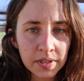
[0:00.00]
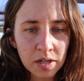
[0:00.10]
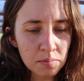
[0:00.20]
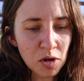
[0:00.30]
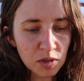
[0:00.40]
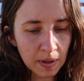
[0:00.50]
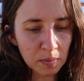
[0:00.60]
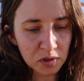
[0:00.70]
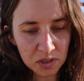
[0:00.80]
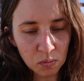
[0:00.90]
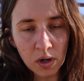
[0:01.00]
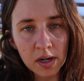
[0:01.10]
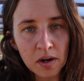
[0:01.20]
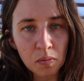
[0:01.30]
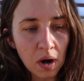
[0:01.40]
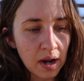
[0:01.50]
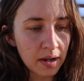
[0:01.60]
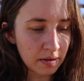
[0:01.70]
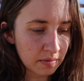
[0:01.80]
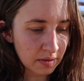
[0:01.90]
You know, most people just want to know
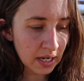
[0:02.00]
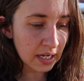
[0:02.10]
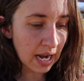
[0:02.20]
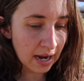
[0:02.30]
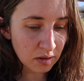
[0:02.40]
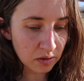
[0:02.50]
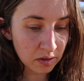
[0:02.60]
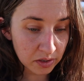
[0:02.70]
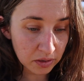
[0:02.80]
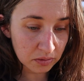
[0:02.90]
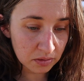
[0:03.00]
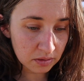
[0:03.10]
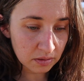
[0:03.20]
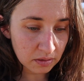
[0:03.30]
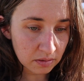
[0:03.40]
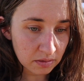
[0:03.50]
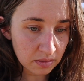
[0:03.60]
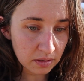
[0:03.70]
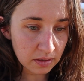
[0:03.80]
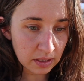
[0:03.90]
why. They can handle the news,
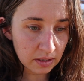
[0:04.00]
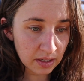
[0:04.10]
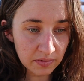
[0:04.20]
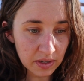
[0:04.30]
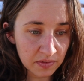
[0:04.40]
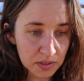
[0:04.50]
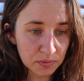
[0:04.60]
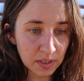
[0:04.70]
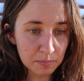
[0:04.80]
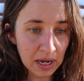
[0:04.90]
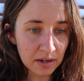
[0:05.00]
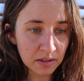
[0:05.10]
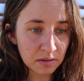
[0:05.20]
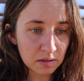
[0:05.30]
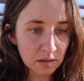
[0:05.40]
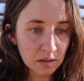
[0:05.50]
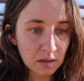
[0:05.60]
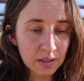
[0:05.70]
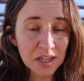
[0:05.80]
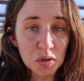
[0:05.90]
even if it's really bad news.
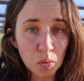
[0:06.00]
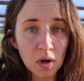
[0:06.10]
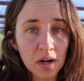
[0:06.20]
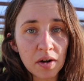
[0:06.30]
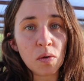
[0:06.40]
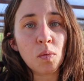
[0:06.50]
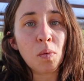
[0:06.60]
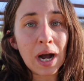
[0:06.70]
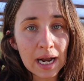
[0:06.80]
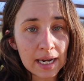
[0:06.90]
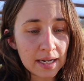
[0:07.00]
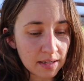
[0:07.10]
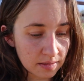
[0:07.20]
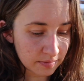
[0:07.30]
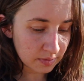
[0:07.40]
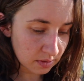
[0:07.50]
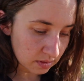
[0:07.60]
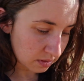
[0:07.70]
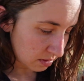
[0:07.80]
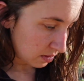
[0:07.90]
They just want to know why.
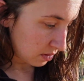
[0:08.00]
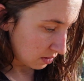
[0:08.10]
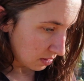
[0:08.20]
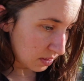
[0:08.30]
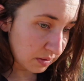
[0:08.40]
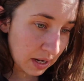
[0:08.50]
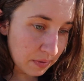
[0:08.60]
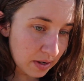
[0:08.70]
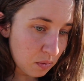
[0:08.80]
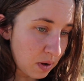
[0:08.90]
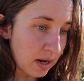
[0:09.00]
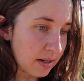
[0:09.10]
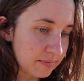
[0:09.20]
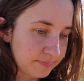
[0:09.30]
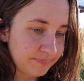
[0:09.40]
So now I know why.